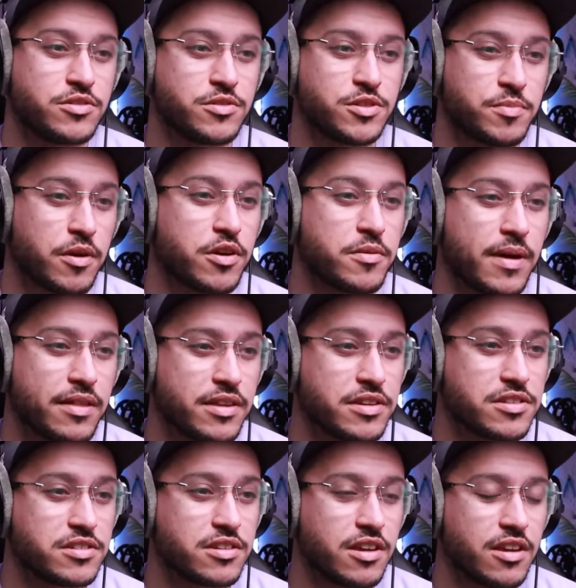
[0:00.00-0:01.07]
spoke about
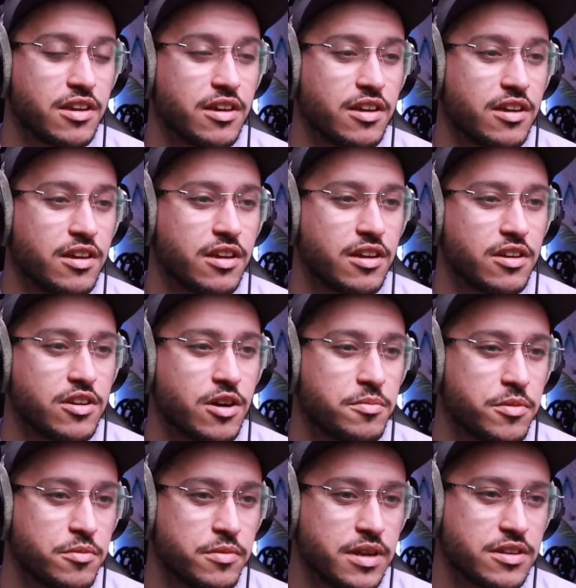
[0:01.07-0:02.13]
this a
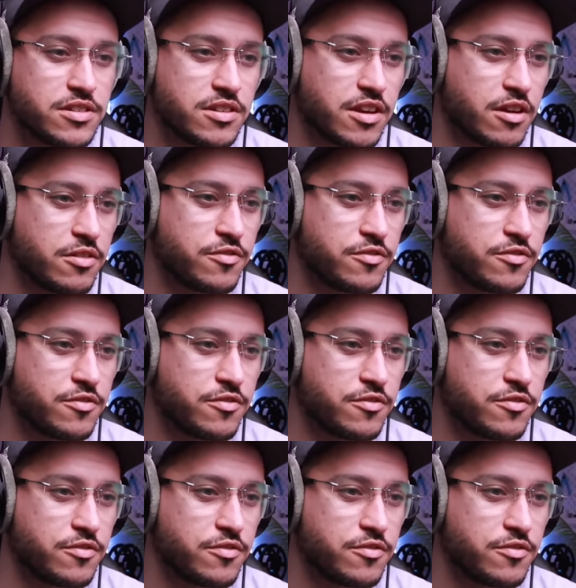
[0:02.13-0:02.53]
couple weeks ago.